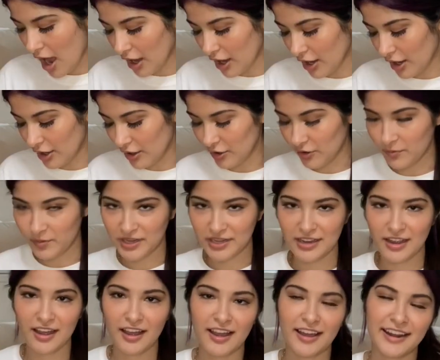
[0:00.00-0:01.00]
Oh my
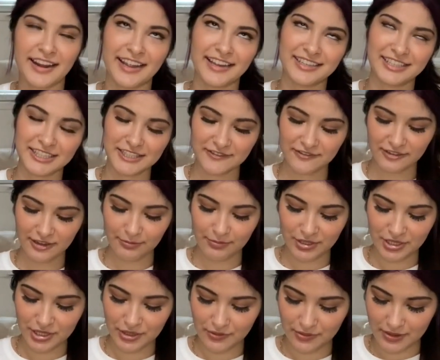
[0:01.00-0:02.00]
god, I just flipped
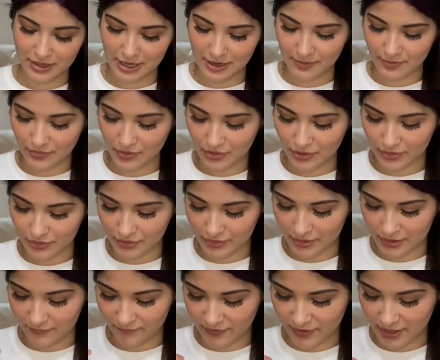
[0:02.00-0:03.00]
two of them onto the
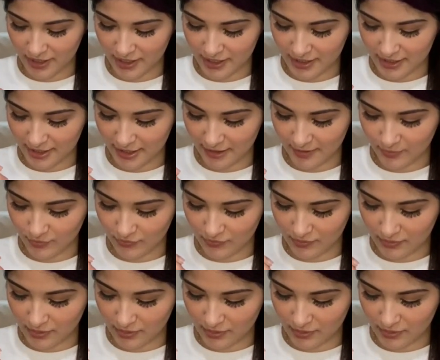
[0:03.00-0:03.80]
freaking table.